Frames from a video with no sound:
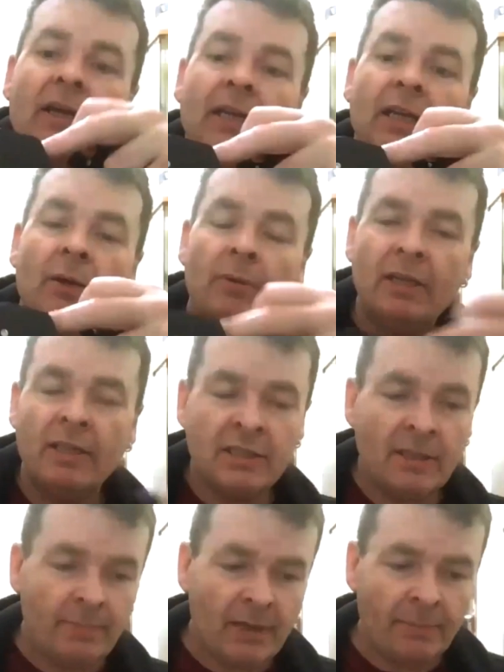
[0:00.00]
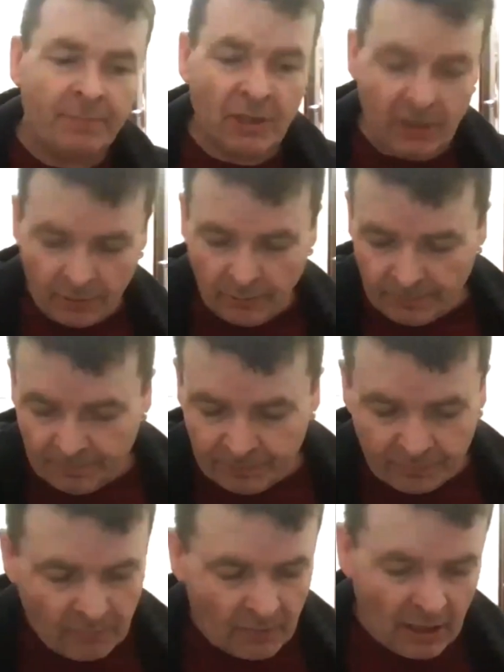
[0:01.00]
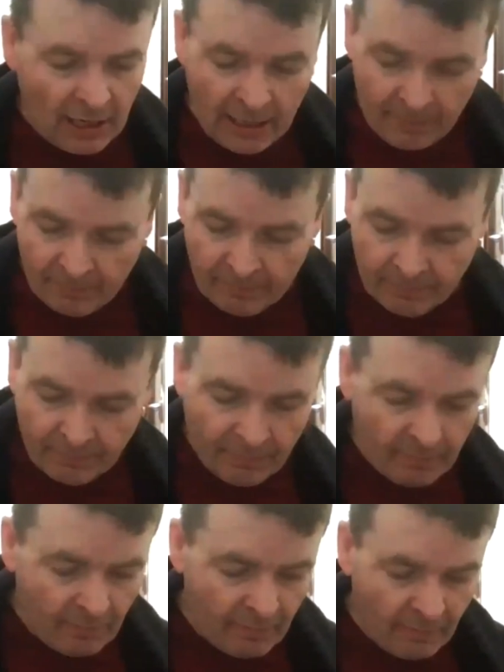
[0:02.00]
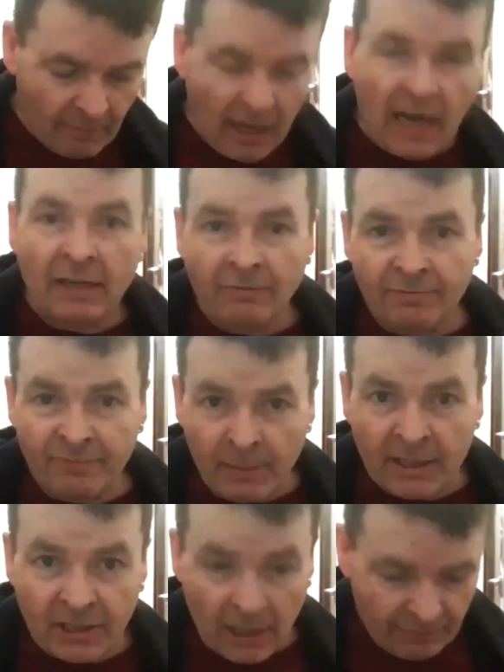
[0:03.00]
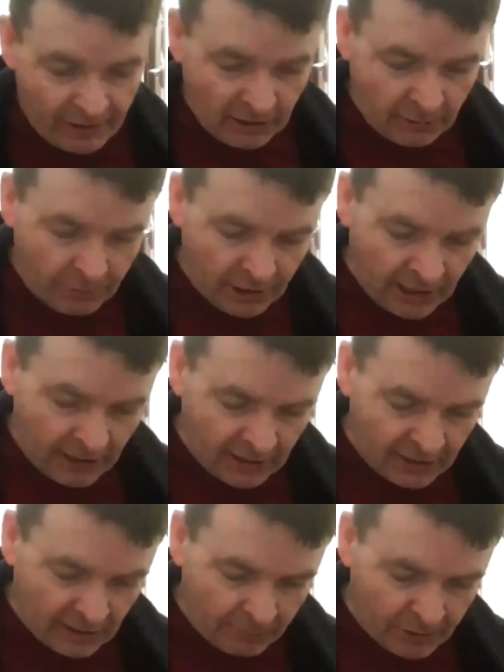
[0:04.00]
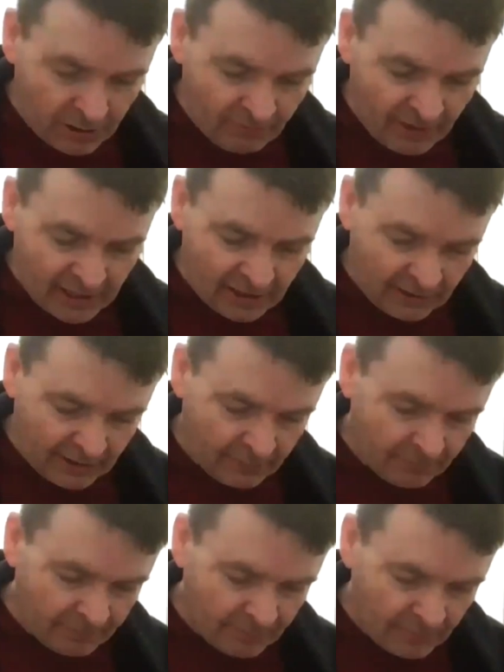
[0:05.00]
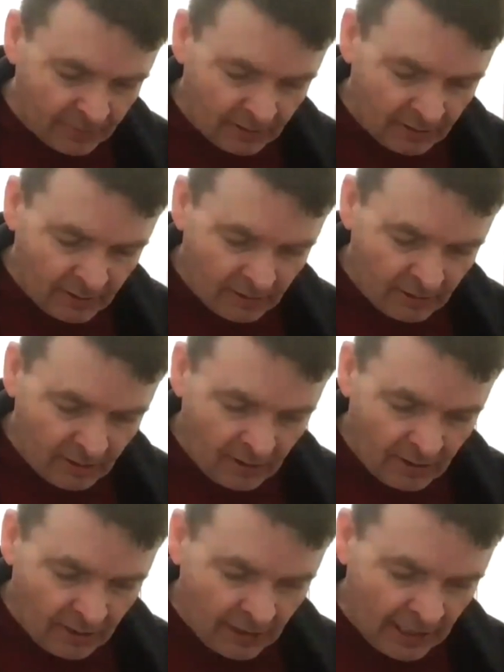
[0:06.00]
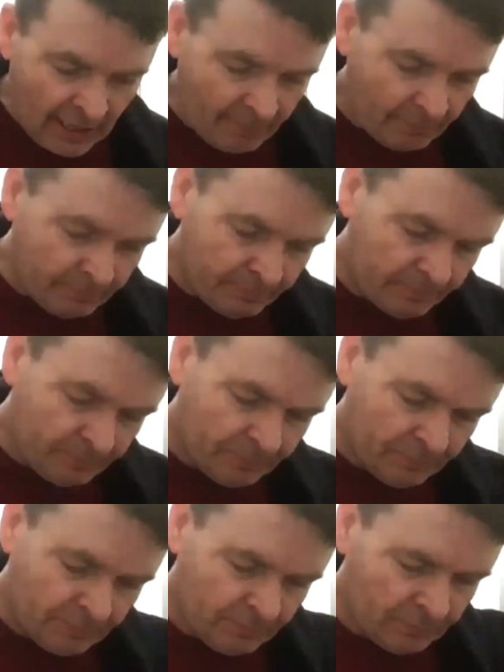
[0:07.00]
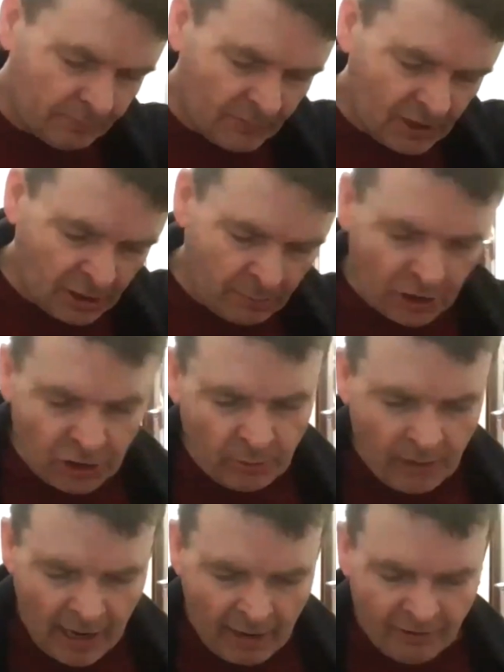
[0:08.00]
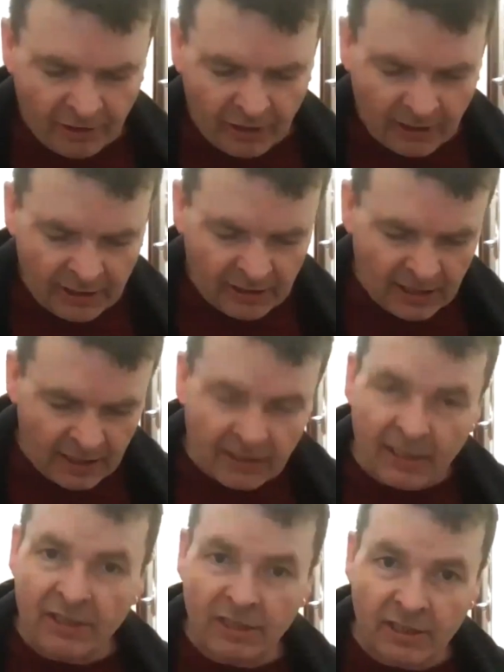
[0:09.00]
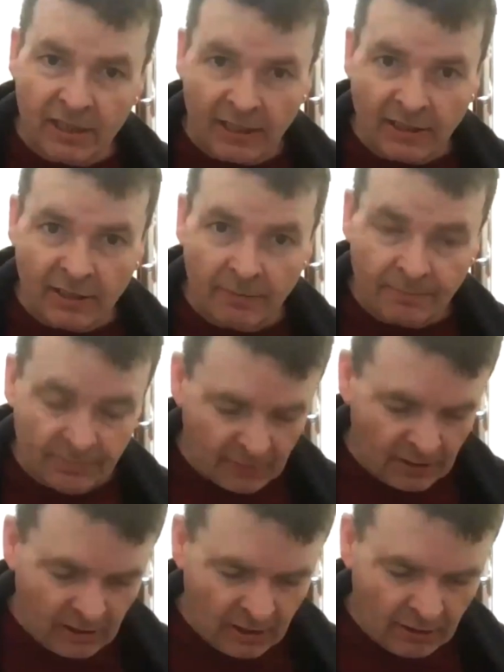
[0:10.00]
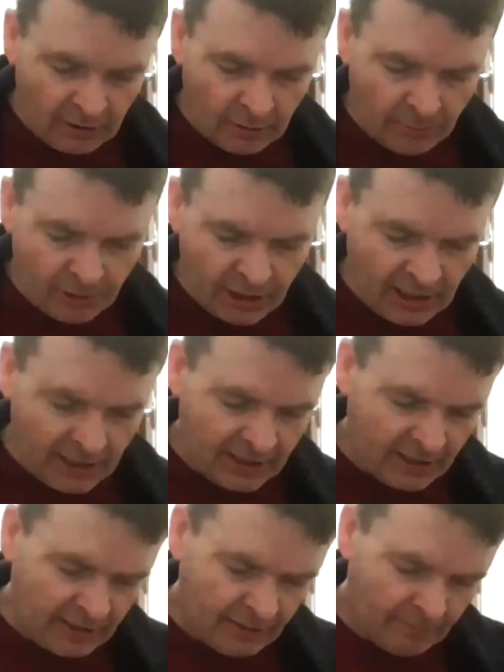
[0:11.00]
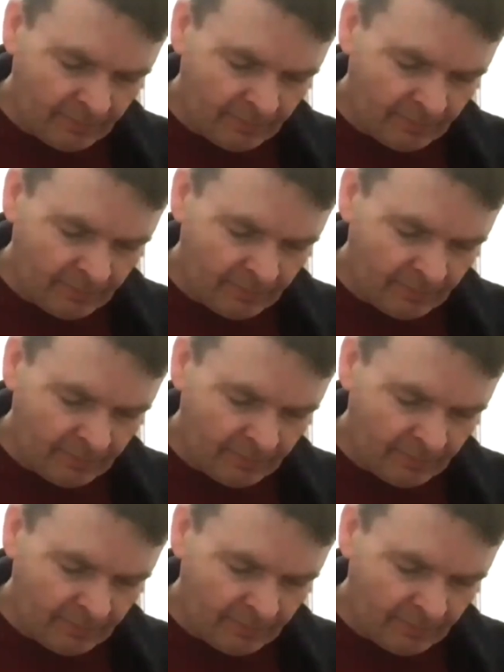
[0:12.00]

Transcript: Now, is it up to you? I lubricate this, I put some Vaseline. Just make sure everything is nice and tight, lubricated.